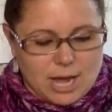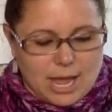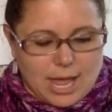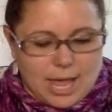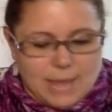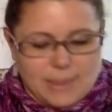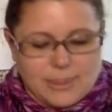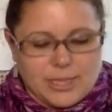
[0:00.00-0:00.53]

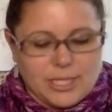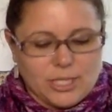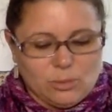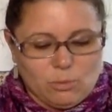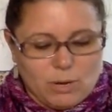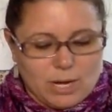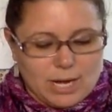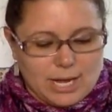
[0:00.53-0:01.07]
And this
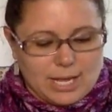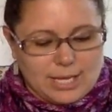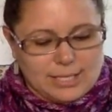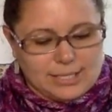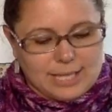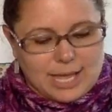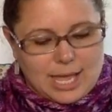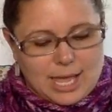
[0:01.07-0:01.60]
one
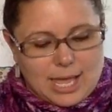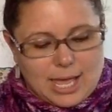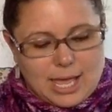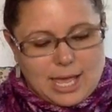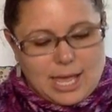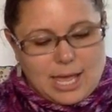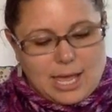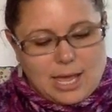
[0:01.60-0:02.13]
is
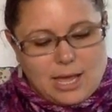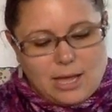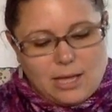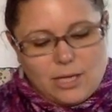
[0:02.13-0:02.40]
a